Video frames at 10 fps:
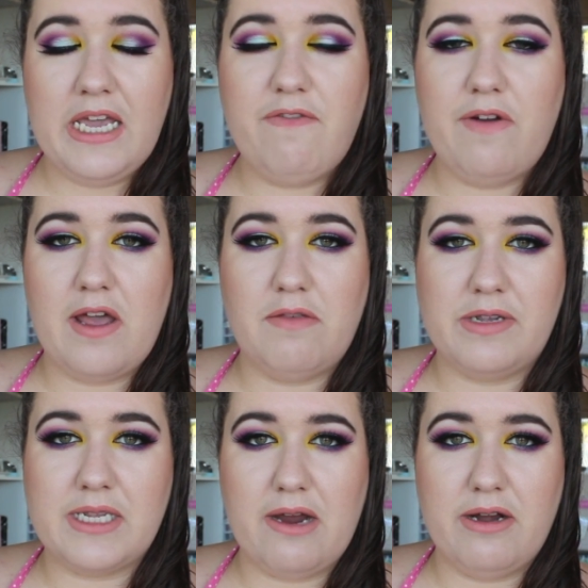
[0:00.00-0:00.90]
Every other
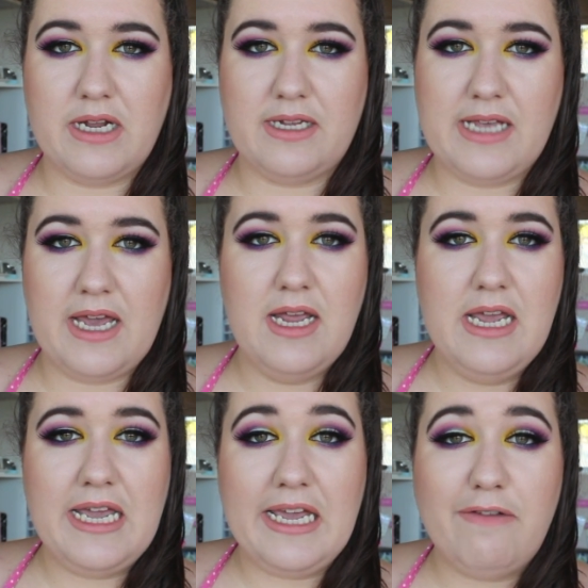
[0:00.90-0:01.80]
mascara does that.
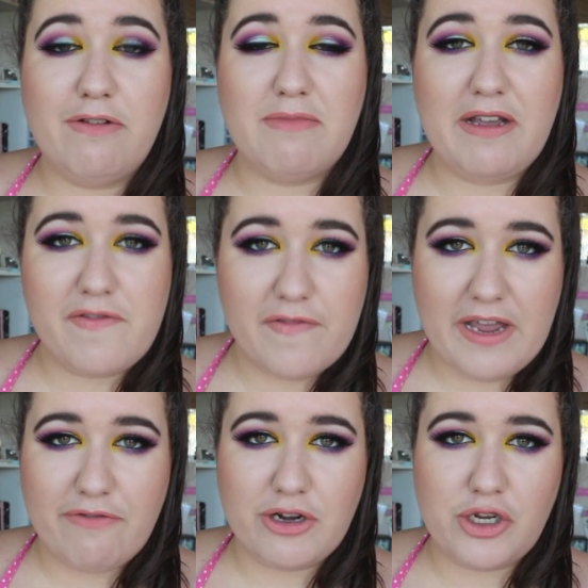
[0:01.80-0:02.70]
Even my
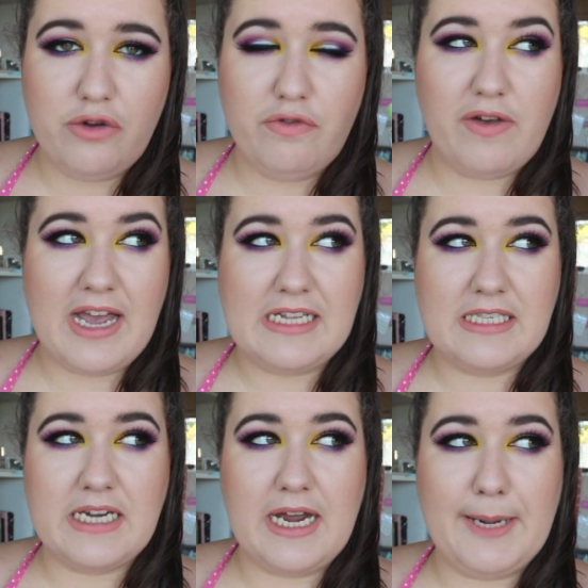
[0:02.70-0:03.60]
favourite Too
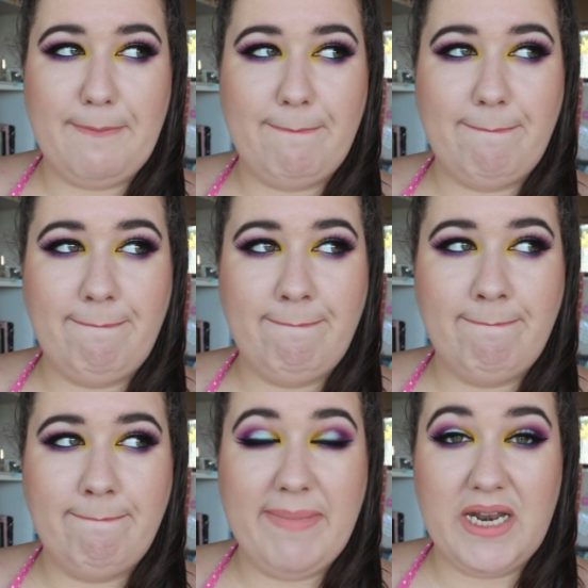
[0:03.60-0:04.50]
Faced
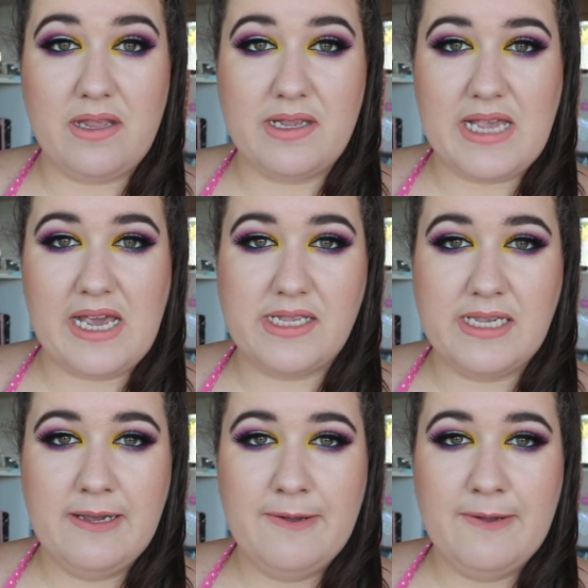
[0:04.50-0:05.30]
Better Than Sex.